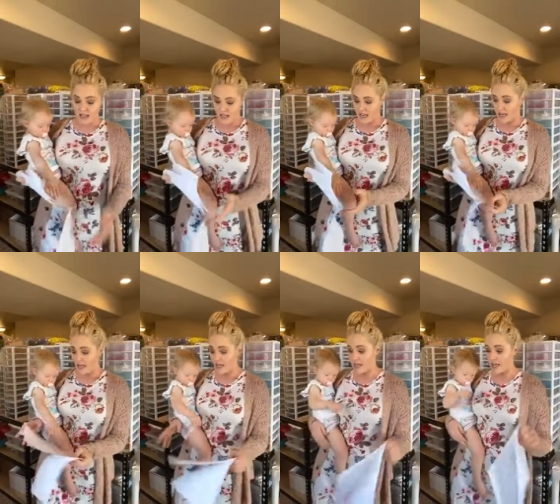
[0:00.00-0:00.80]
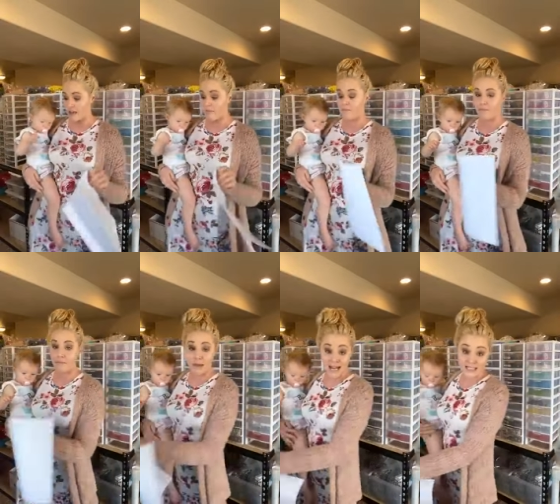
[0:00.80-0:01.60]
a
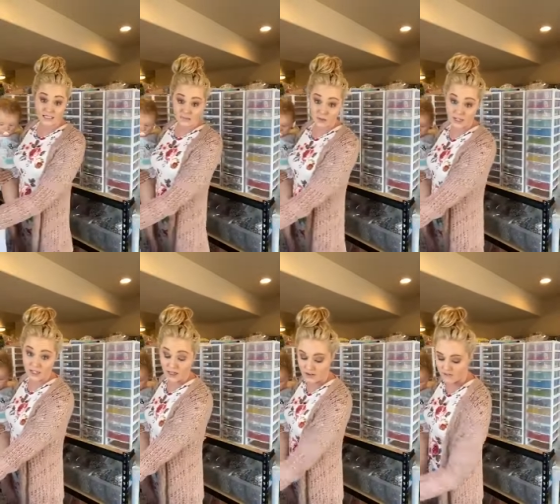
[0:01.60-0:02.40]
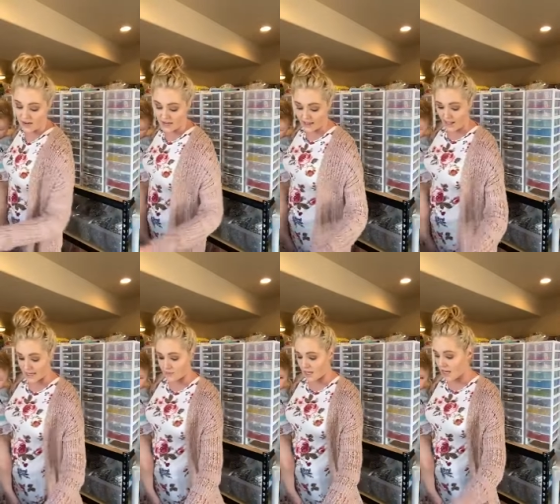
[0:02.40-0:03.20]
massive order on Friday
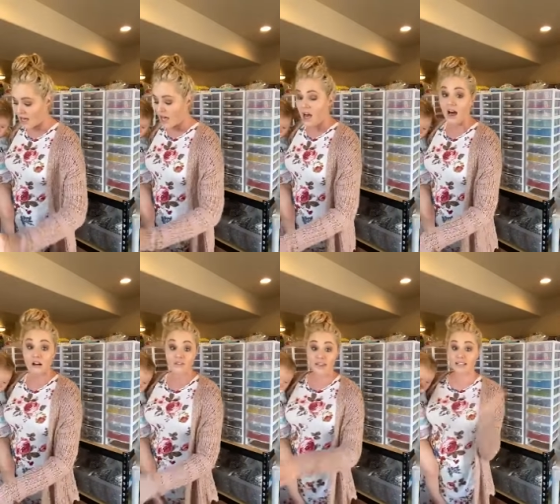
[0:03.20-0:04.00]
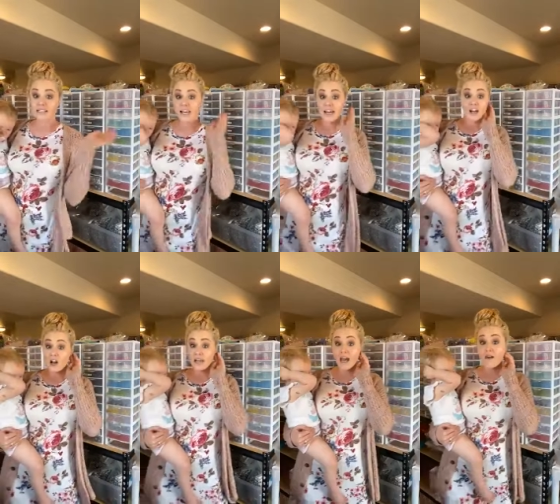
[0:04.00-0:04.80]
last week of things that I
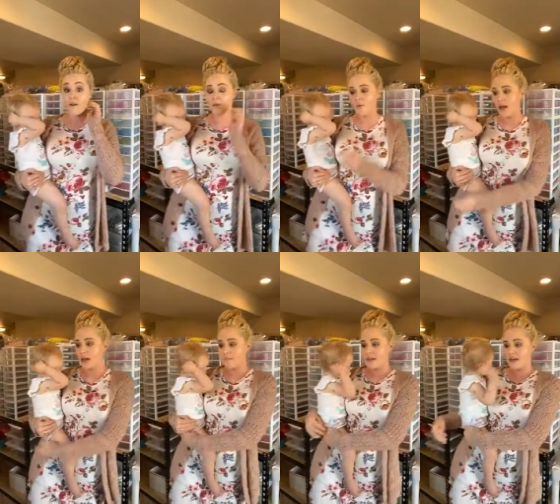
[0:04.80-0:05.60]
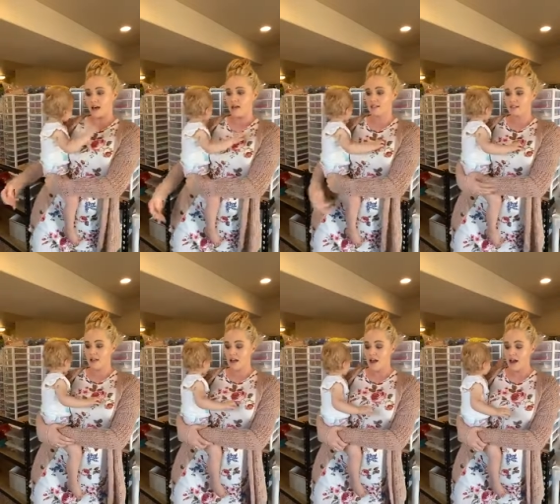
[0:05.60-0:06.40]
already have on the way because
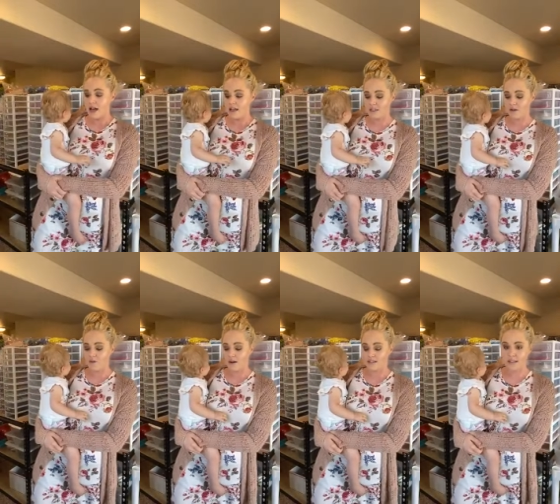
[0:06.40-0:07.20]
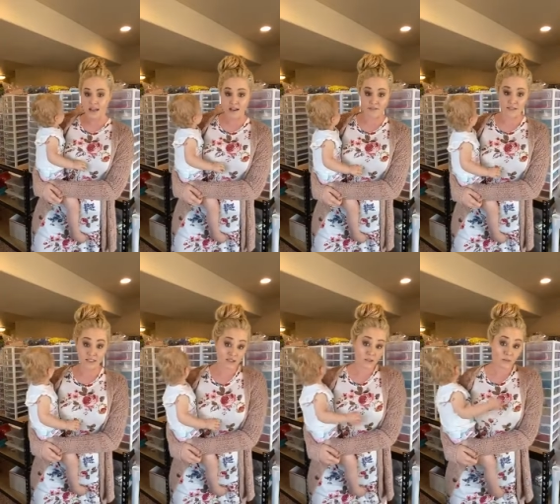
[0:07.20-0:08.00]
I don't want to have this
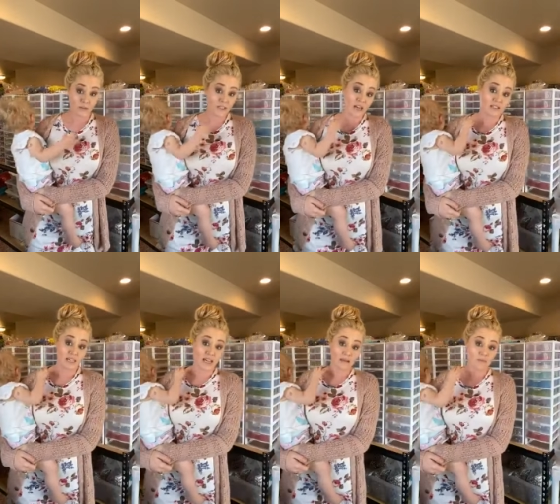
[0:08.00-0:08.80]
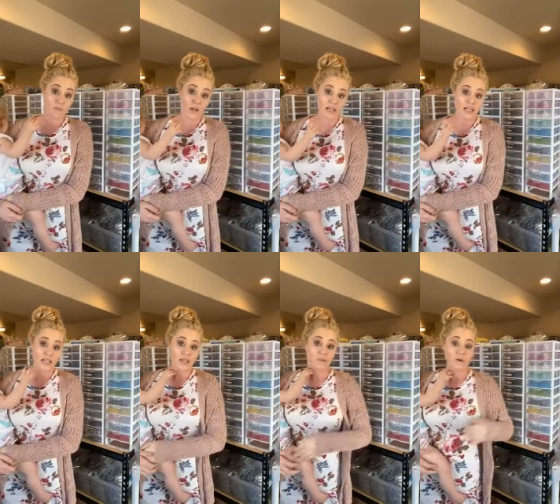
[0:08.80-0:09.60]
downtime waiting
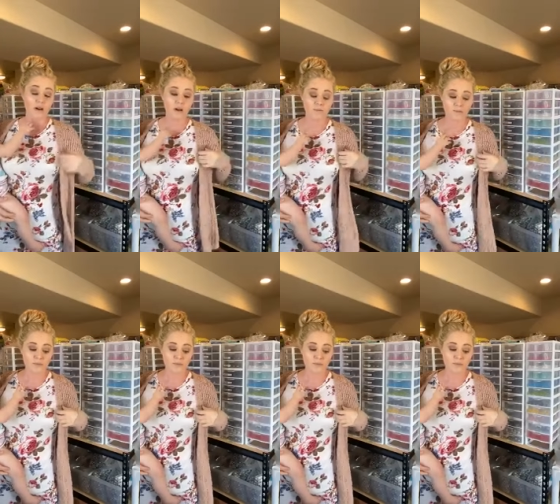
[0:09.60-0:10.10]
anymore.